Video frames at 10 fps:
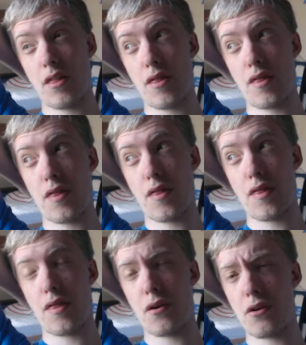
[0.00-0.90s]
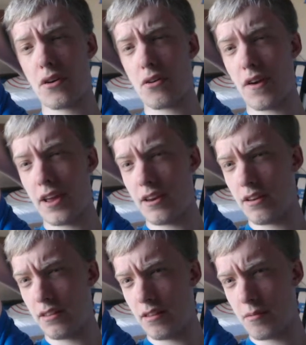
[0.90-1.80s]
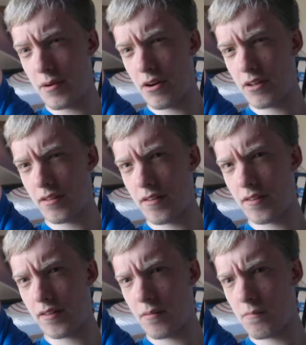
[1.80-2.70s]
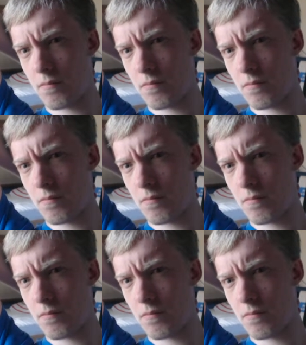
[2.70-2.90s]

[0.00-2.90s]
third grade in the American system.